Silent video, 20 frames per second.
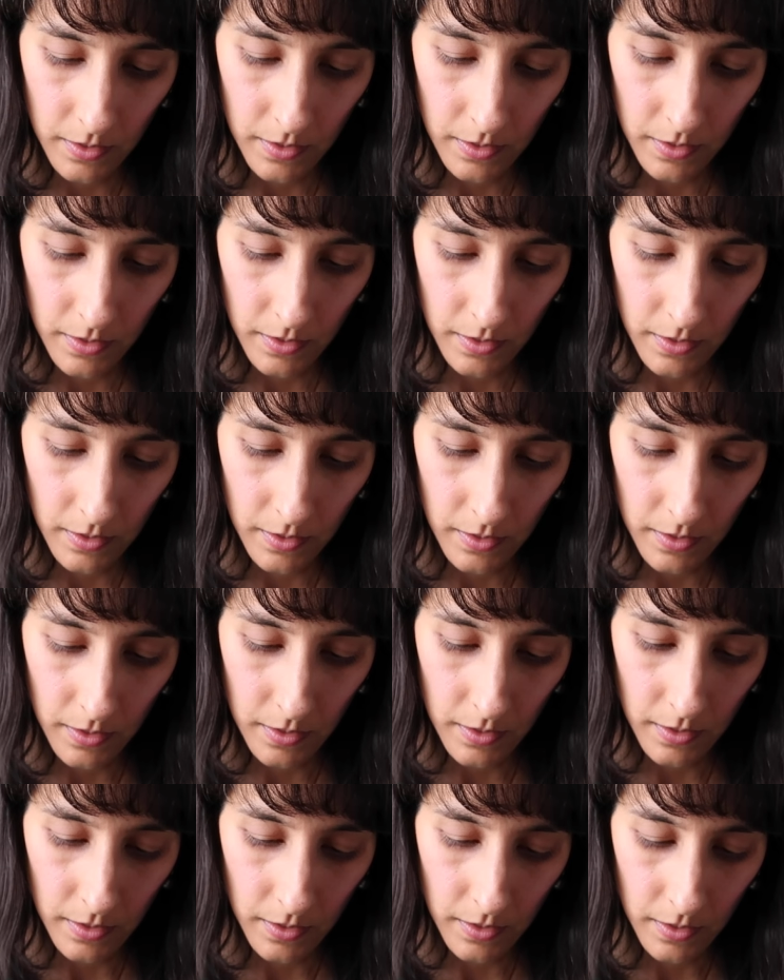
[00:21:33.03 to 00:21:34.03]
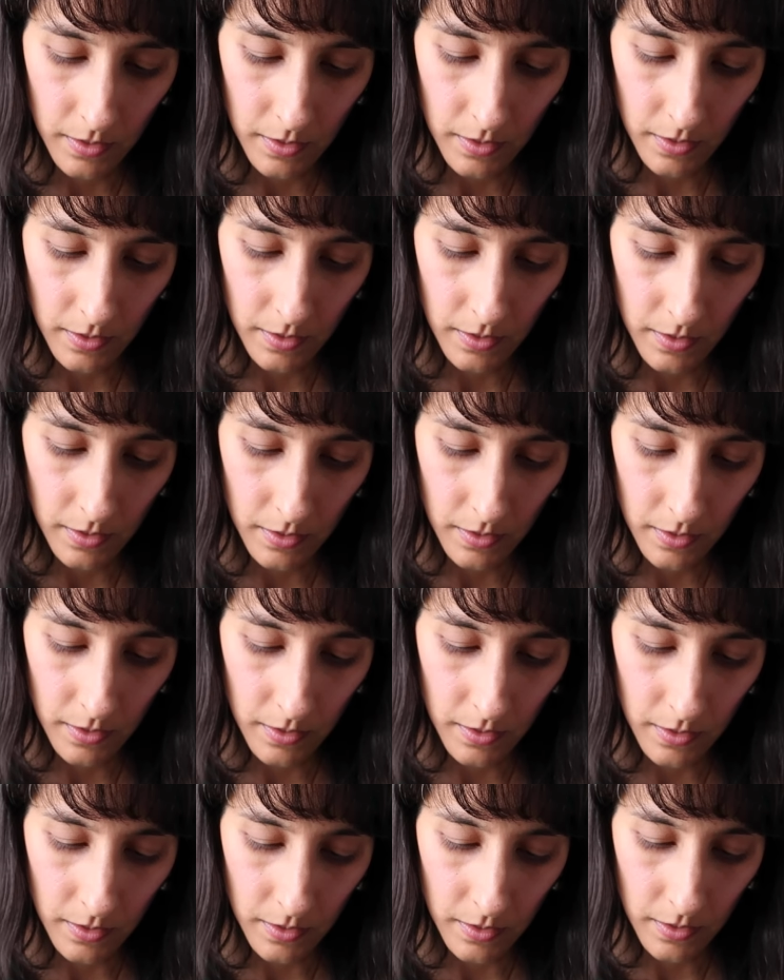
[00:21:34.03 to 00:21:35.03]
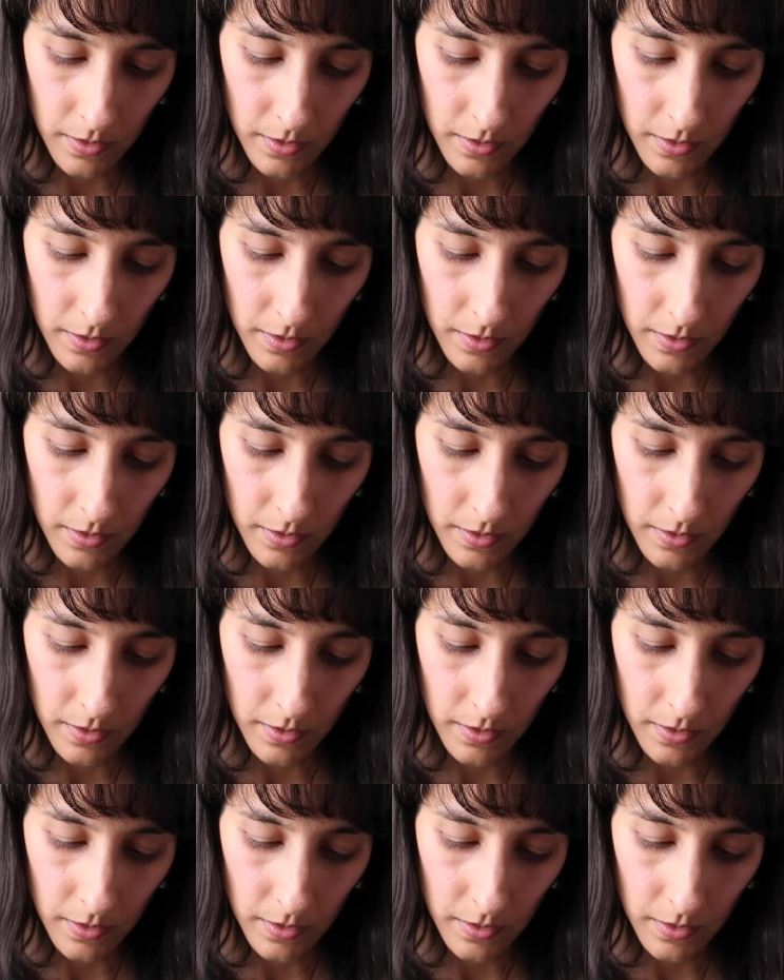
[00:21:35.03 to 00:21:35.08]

No one is speaking in this clip.